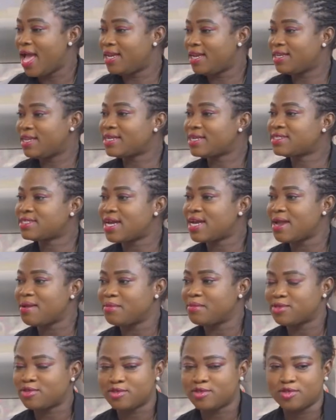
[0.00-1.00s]
And that
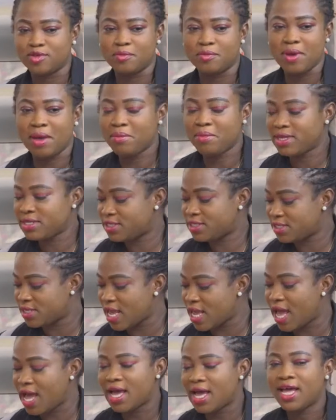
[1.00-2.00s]
time, so na mami
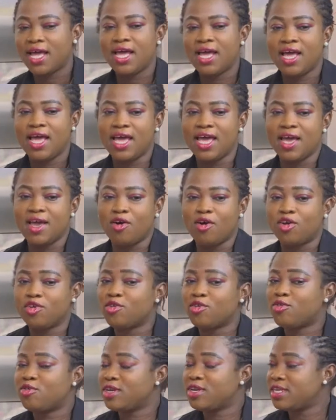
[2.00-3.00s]
chia,
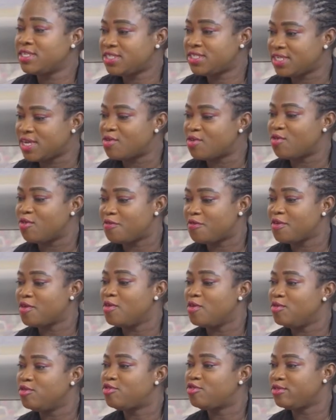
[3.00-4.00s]
oyoko this year kofi
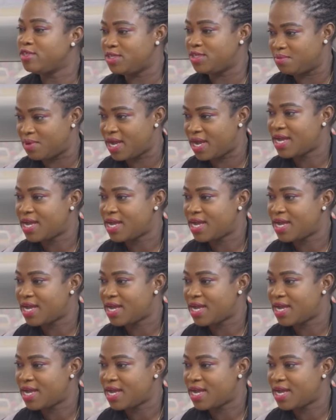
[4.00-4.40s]
ousujima.